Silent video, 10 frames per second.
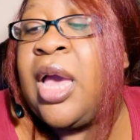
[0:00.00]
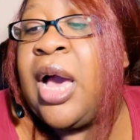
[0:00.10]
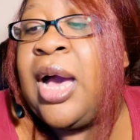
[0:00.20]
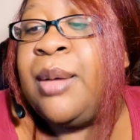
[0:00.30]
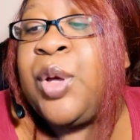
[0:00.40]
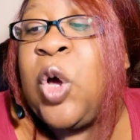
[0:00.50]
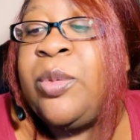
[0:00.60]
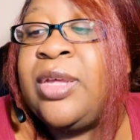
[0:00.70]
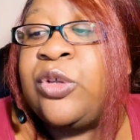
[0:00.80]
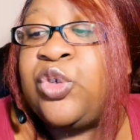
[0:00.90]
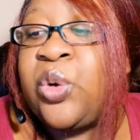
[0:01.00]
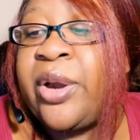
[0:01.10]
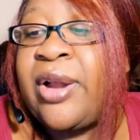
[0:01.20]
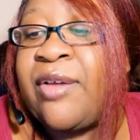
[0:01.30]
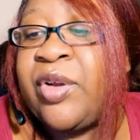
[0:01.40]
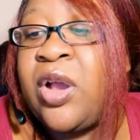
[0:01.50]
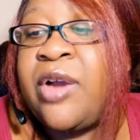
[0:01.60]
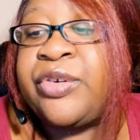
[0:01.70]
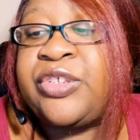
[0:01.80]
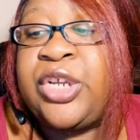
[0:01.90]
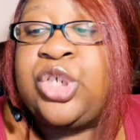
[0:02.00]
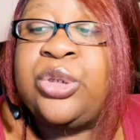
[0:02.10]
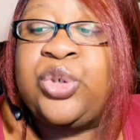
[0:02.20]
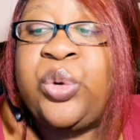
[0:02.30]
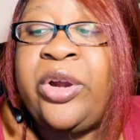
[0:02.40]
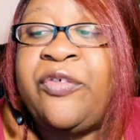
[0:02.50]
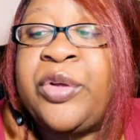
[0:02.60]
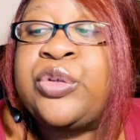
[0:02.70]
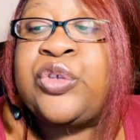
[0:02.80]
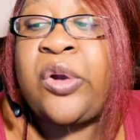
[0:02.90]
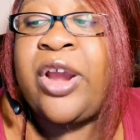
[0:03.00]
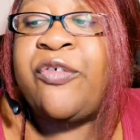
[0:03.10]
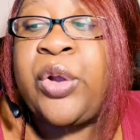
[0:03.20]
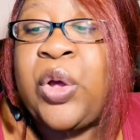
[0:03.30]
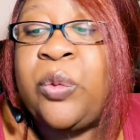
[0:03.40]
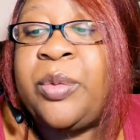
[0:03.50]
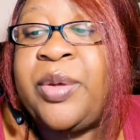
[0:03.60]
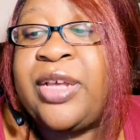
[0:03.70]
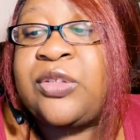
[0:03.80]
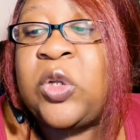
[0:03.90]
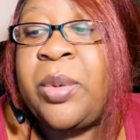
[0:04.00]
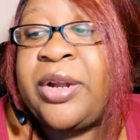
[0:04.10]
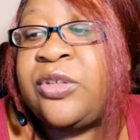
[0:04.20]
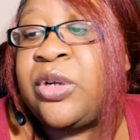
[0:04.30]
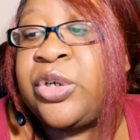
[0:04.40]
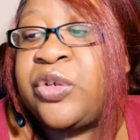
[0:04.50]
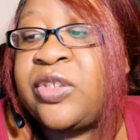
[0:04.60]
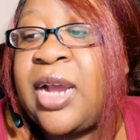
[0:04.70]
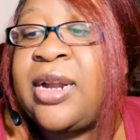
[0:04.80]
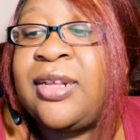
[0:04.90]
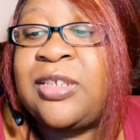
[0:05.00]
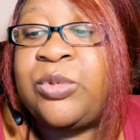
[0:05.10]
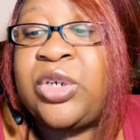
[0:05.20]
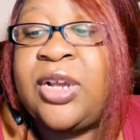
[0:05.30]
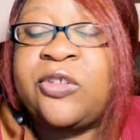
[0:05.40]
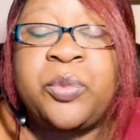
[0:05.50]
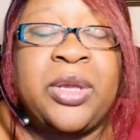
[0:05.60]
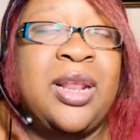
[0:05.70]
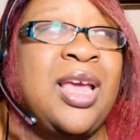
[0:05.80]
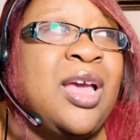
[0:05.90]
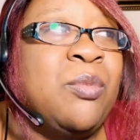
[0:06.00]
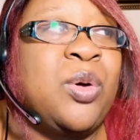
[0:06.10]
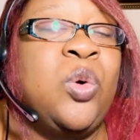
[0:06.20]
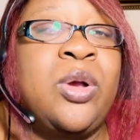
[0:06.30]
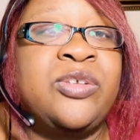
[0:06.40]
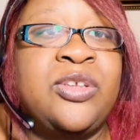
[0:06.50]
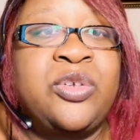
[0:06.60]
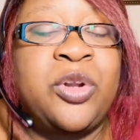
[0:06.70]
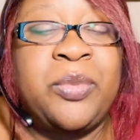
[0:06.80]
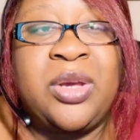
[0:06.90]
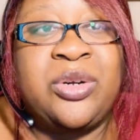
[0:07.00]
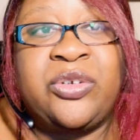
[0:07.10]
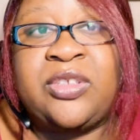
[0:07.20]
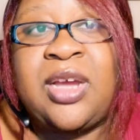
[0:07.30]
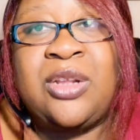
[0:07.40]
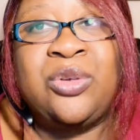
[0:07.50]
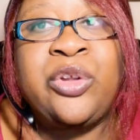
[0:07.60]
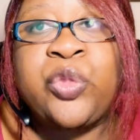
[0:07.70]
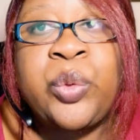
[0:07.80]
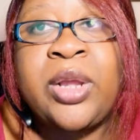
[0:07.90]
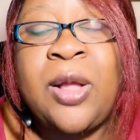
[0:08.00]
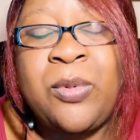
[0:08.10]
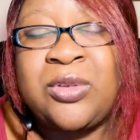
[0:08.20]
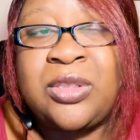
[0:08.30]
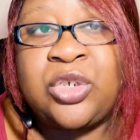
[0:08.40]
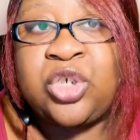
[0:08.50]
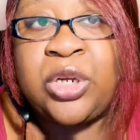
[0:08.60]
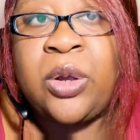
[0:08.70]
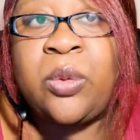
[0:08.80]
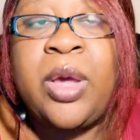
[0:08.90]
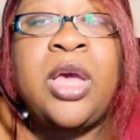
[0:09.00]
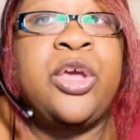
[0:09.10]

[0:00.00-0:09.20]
Kobe and LaToya are having a conversation. LaToya feels sorry for Kobe because nobody's on her side except her husband. But who else is there to be on her side? There's only three couples on this show.